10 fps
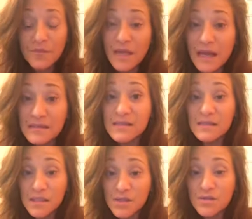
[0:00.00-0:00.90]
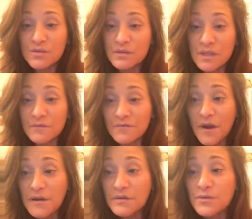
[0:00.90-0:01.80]
Yes, it is true, Tim.
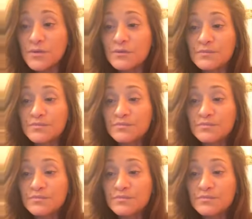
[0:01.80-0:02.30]
Very true.